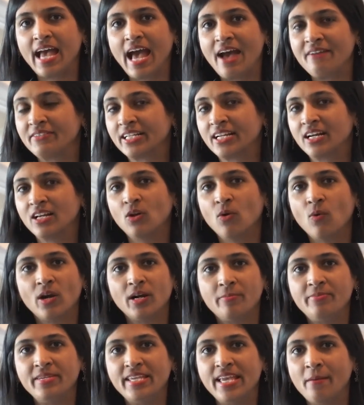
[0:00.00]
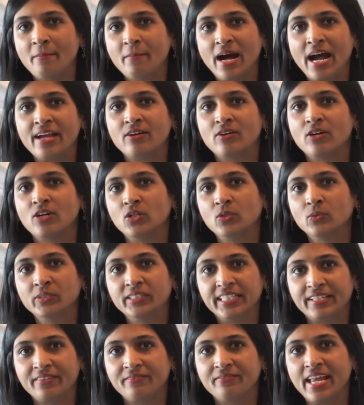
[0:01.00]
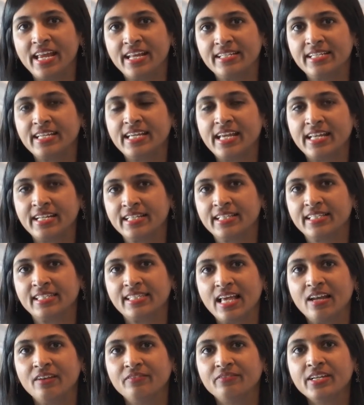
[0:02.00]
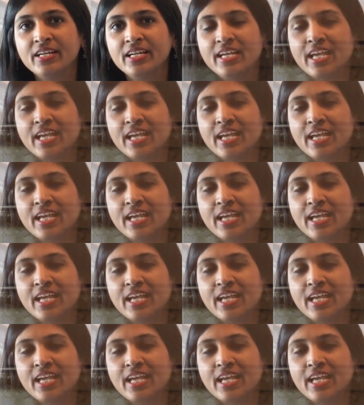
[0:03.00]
having a lower BMI or losing weight in itself.